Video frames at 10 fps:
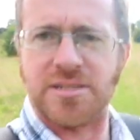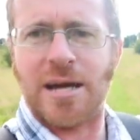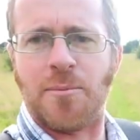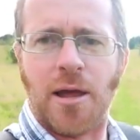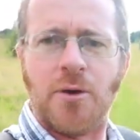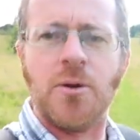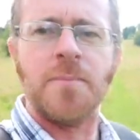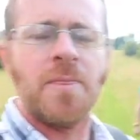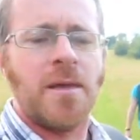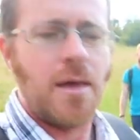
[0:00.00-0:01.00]
down below.
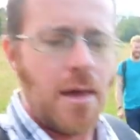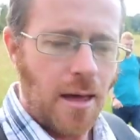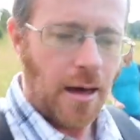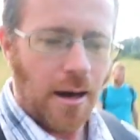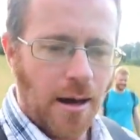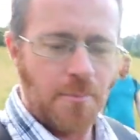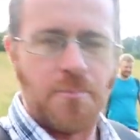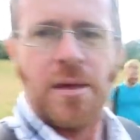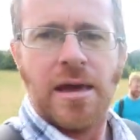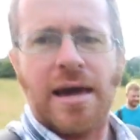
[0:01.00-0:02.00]

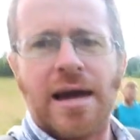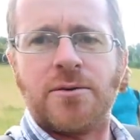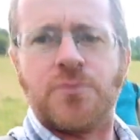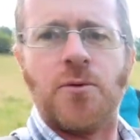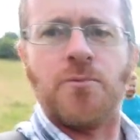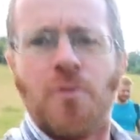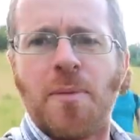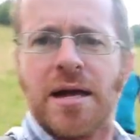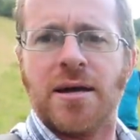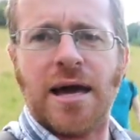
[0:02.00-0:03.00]
Um, and from
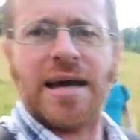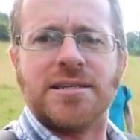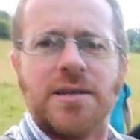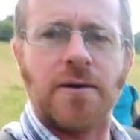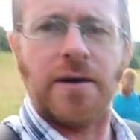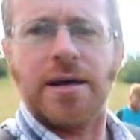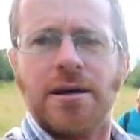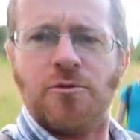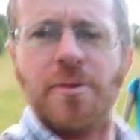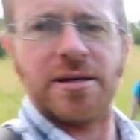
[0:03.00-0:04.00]
Rebecca and I,
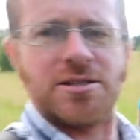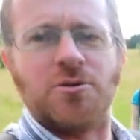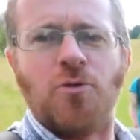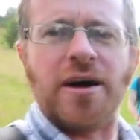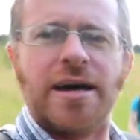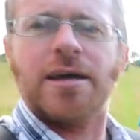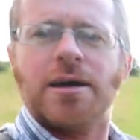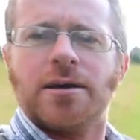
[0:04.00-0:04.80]
Rebecca stood right here.